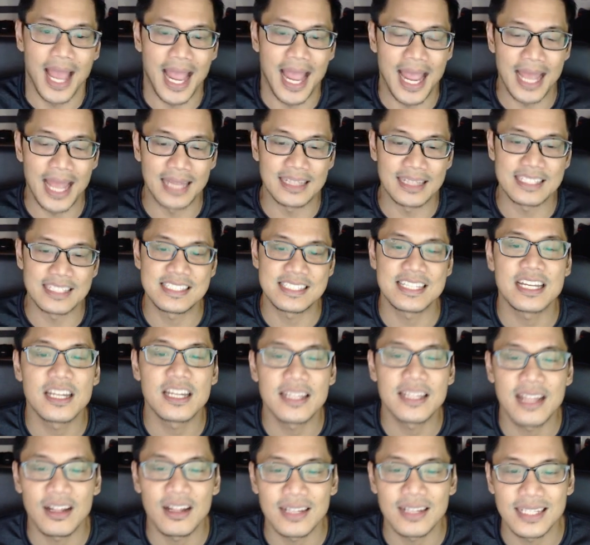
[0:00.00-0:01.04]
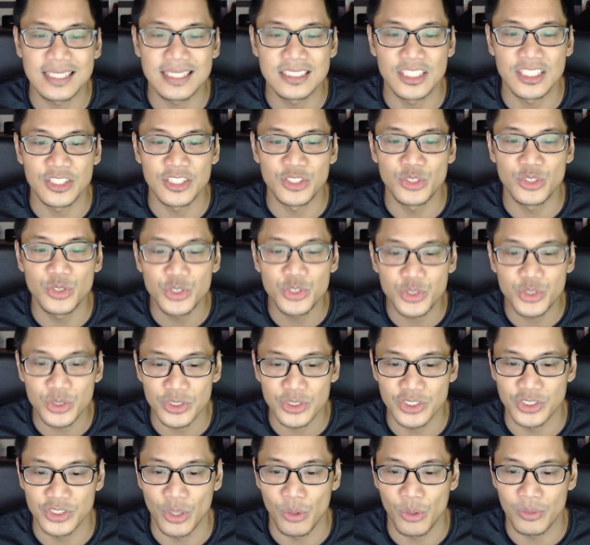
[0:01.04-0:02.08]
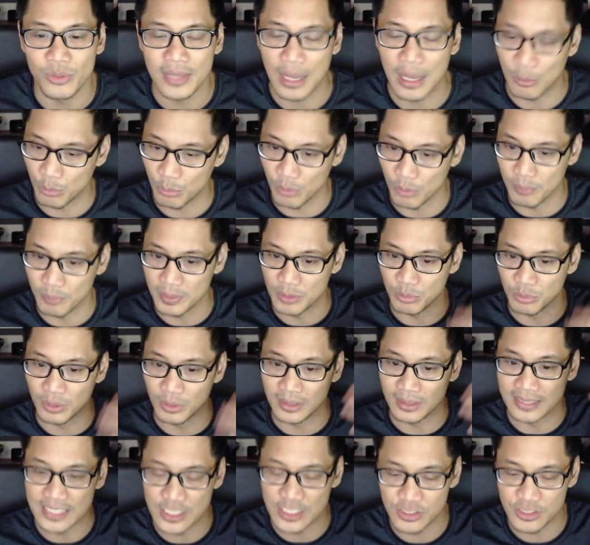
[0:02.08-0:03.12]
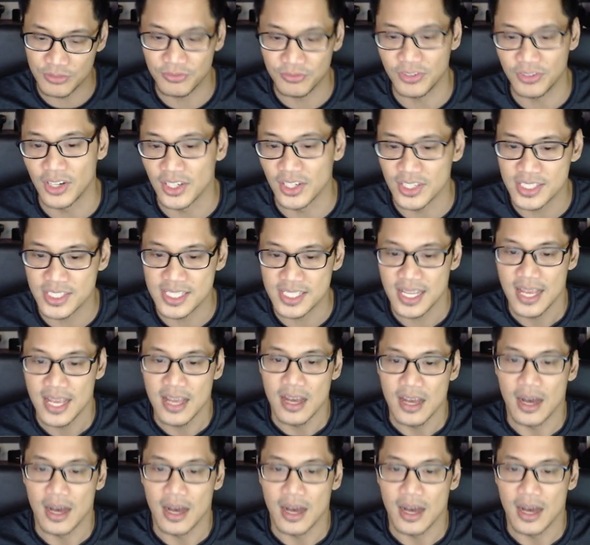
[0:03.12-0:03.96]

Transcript: And the Citadel is a neutral zone that will be released first.